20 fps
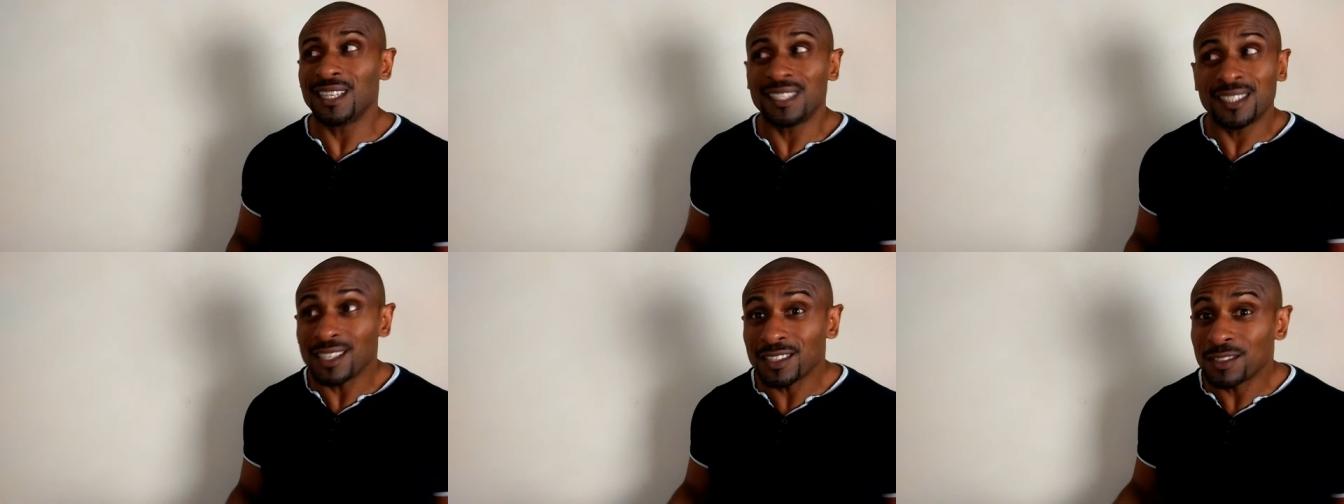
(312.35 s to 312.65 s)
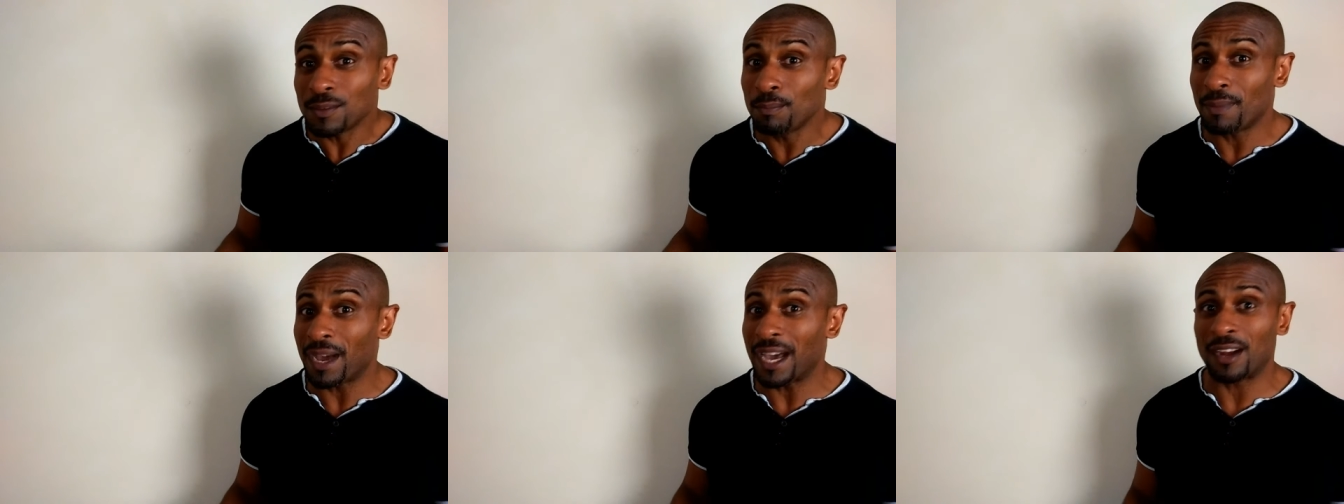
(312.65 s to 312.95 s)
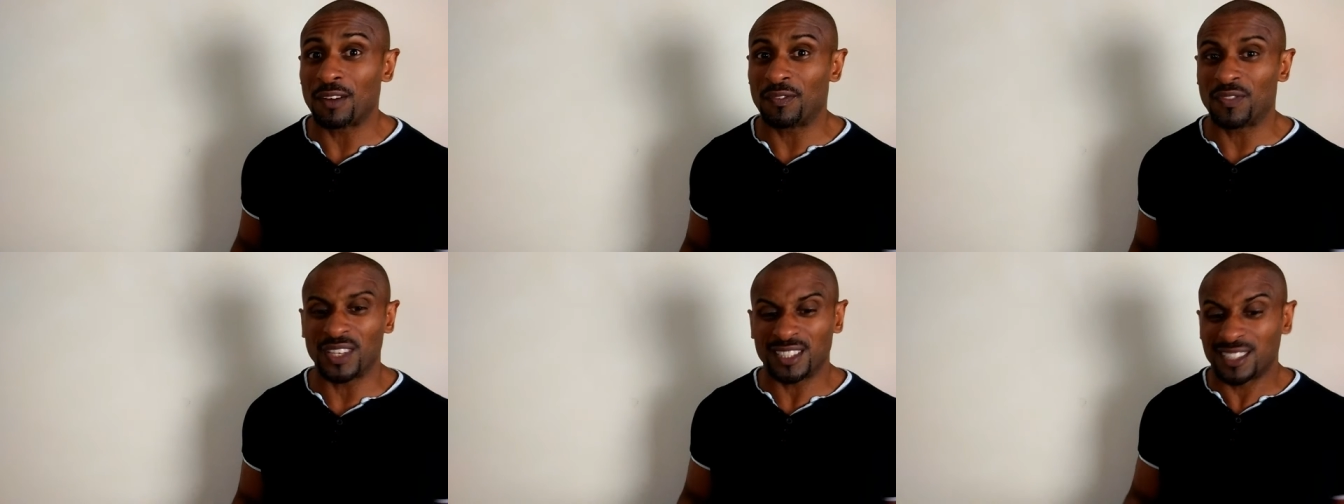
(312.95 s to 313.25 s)
And it doesn't
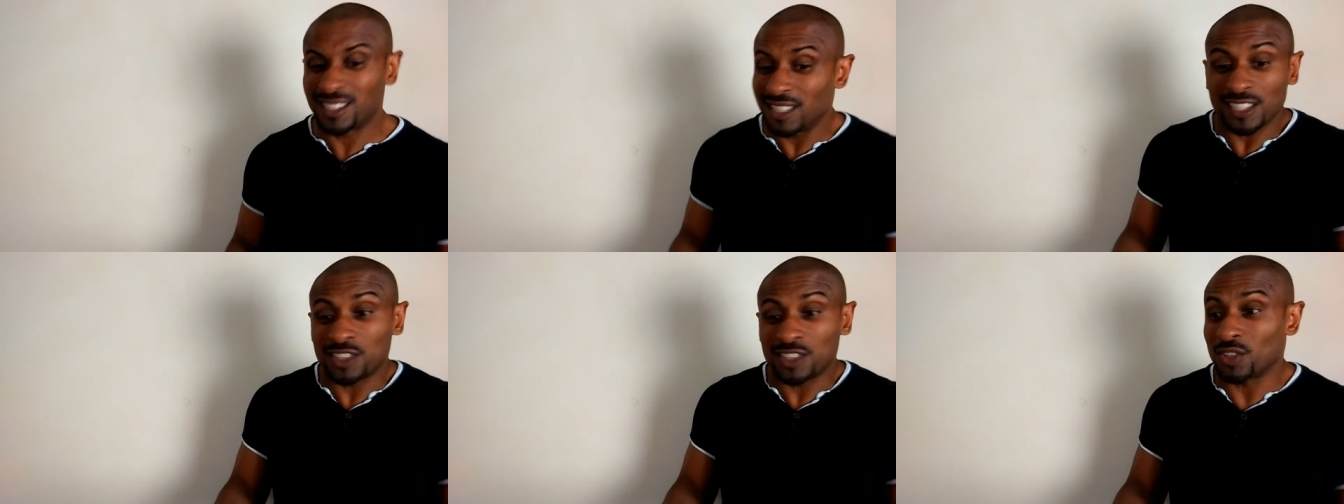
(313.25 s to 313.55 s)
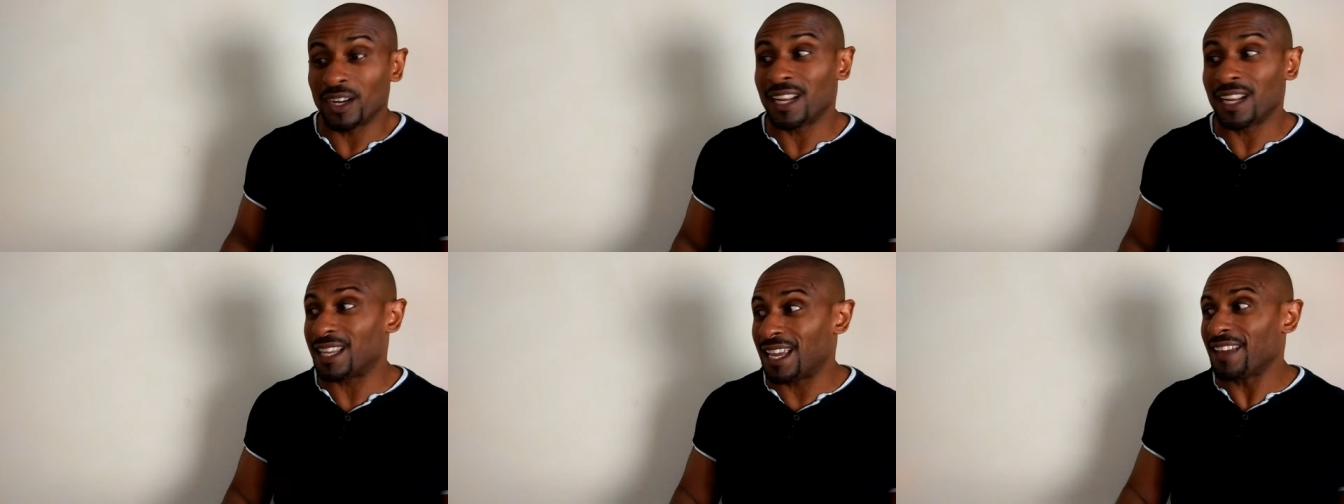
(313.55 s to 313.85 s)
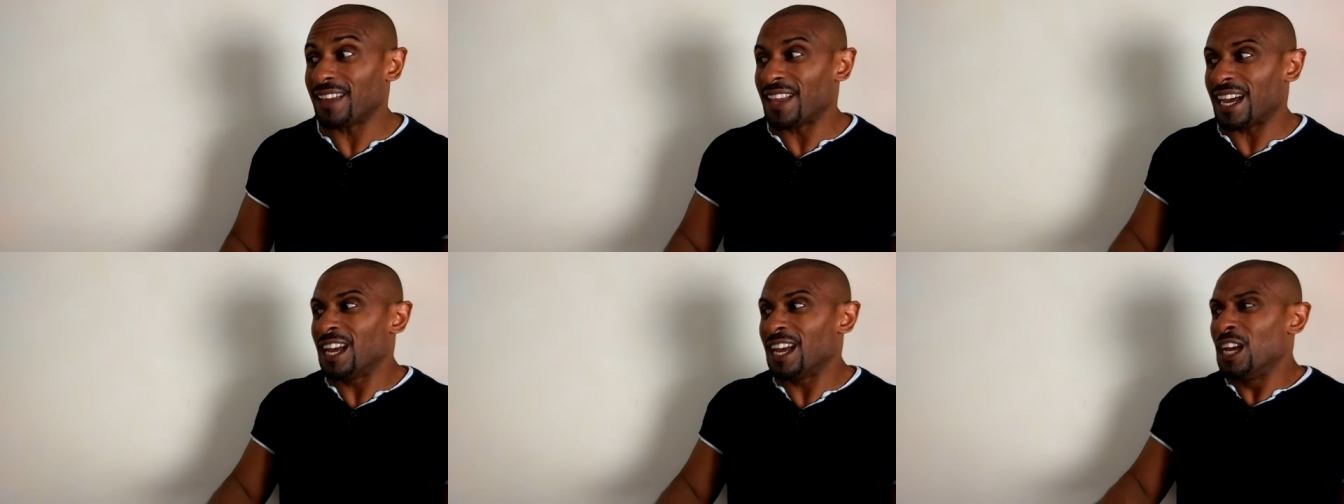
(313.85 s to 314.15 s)
matter if you're just trying to
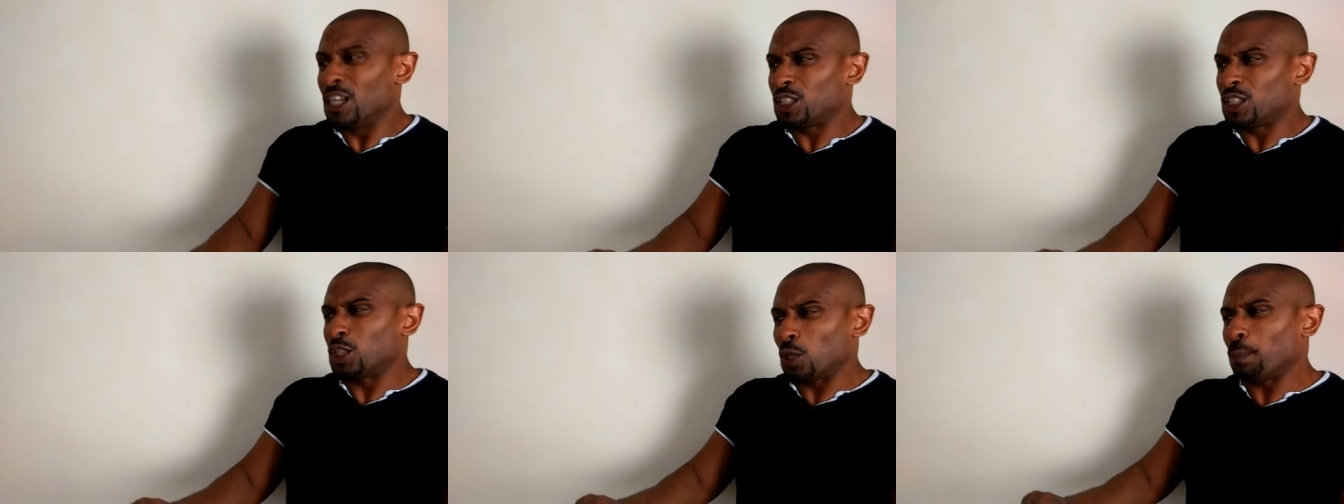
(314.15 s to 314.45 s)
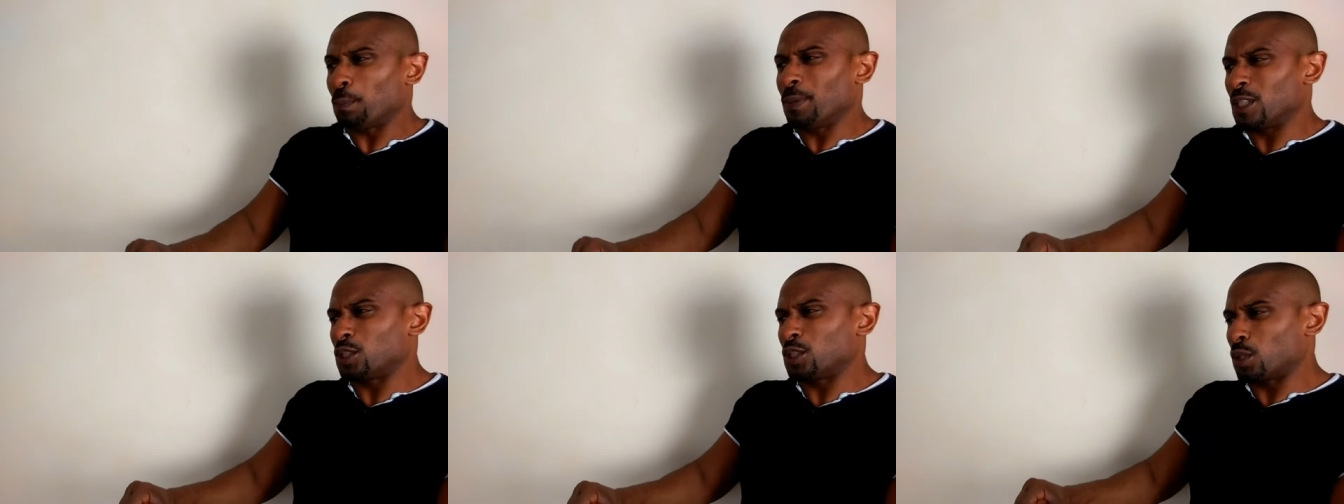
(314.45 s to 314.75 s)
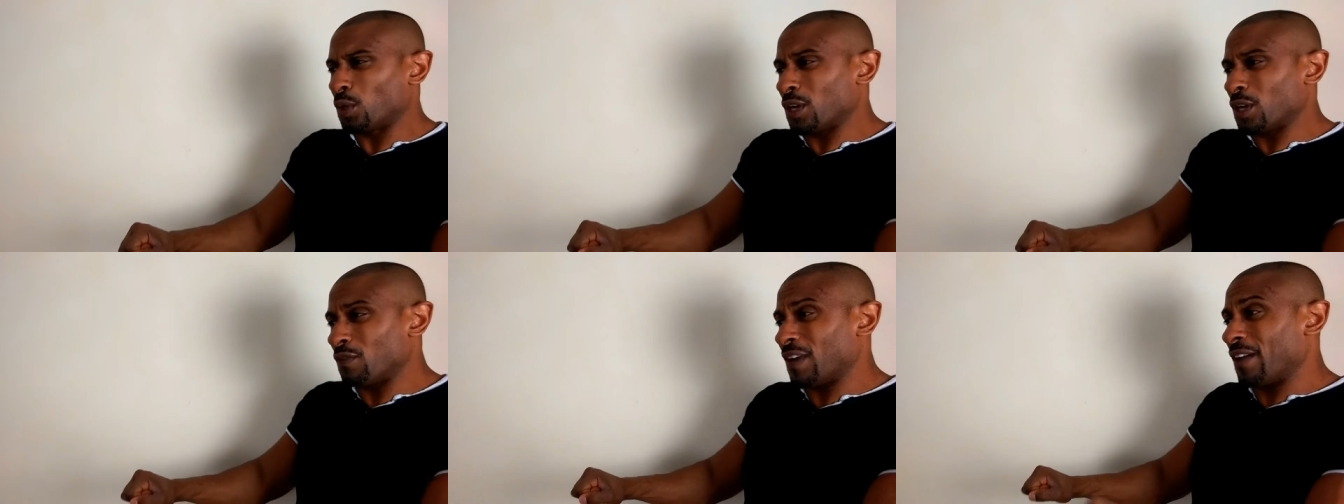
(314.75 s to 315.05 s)
get that shopping
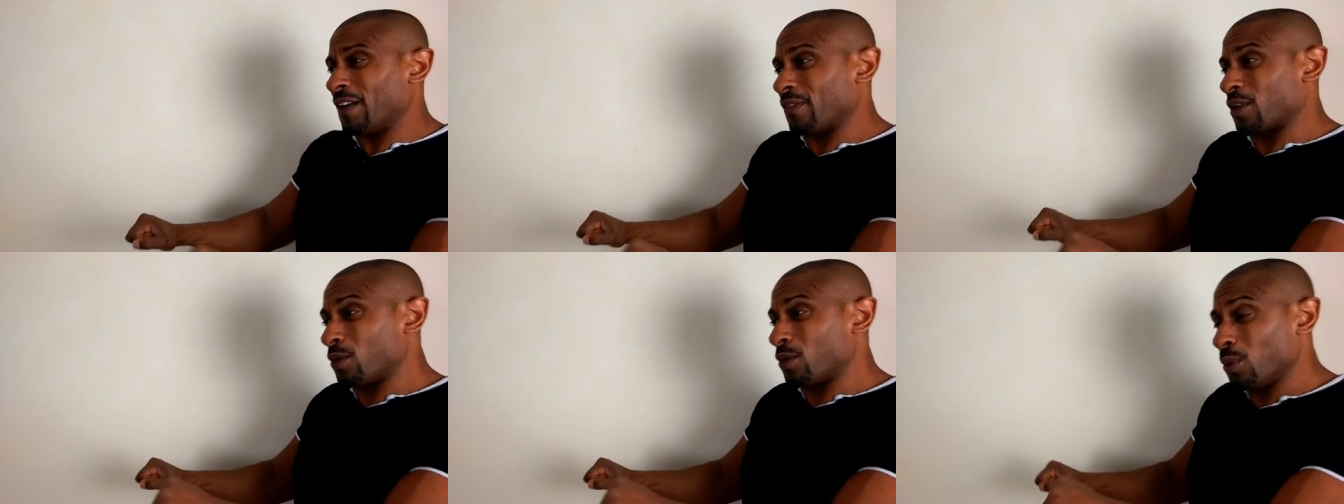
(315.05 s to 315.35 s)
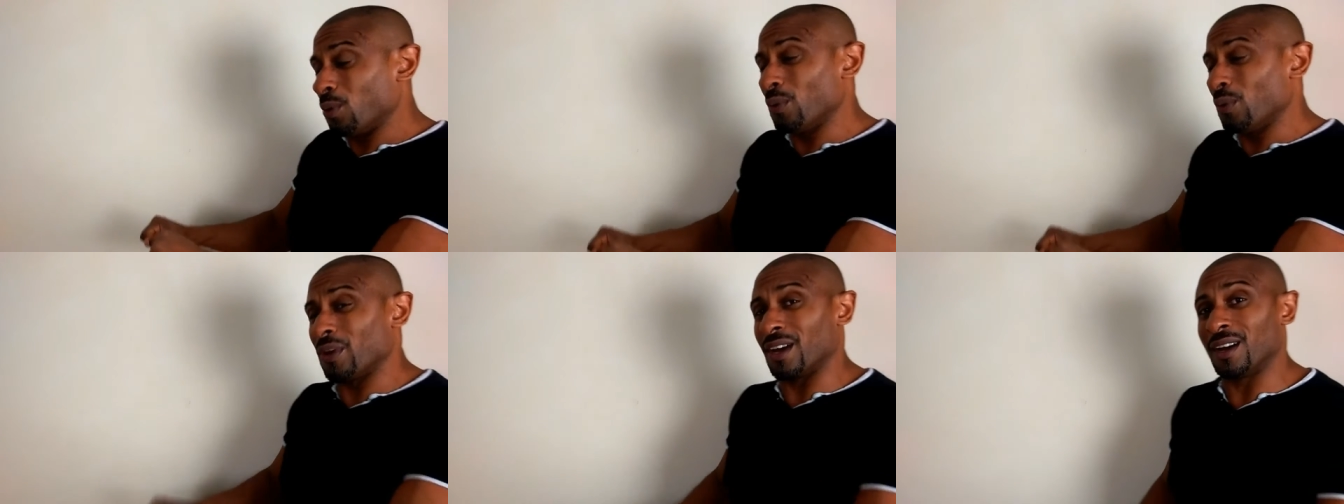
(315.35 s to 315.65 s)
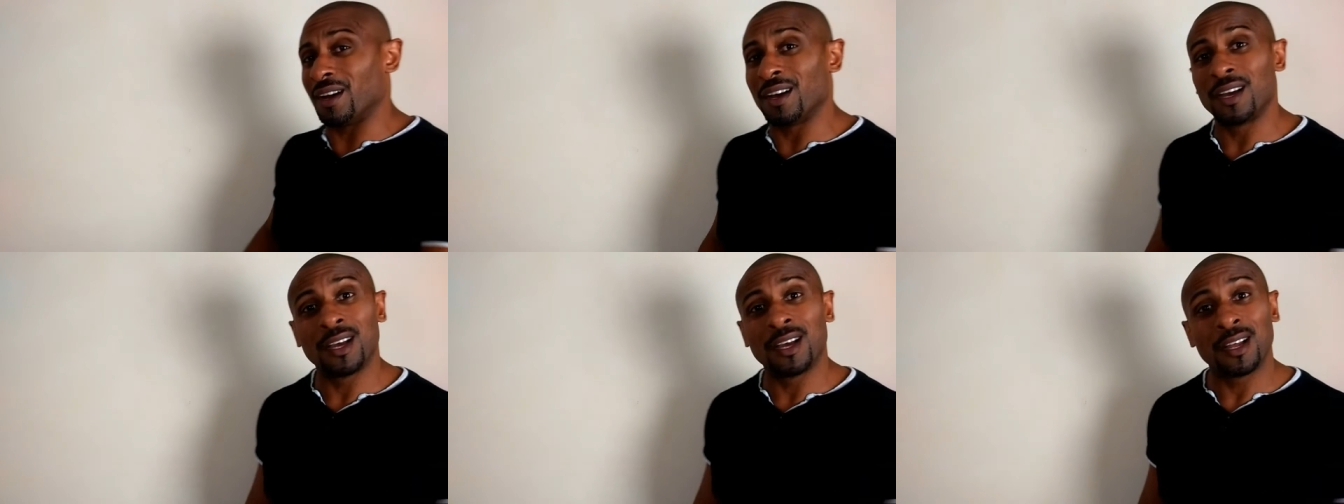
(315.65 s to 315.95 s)
trolley round the
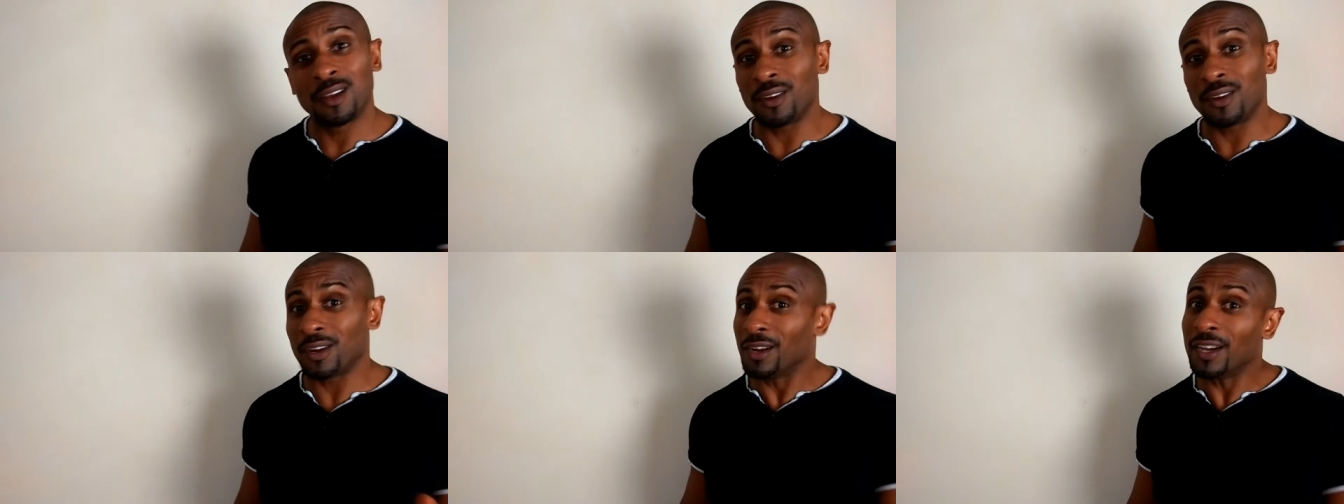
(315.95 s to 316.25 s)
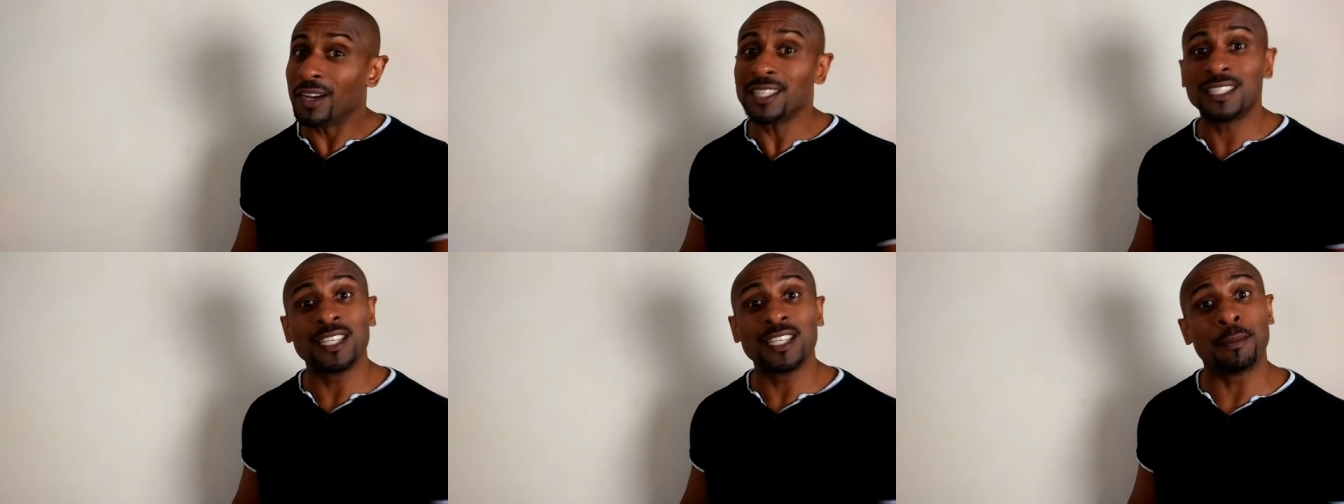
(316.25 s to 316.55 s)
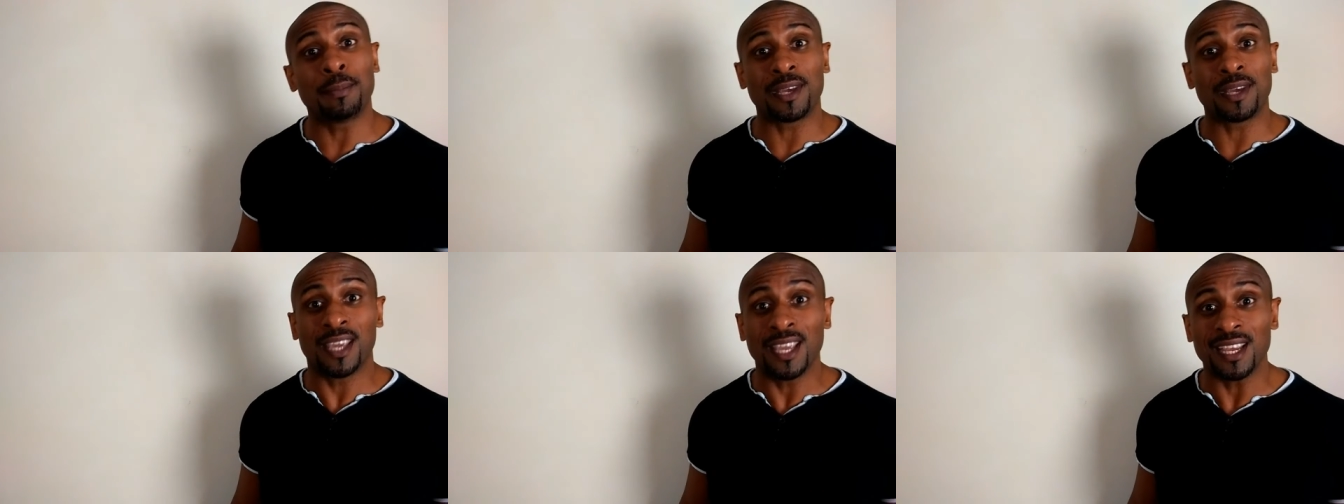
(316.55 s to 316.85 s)
corner, look nice in your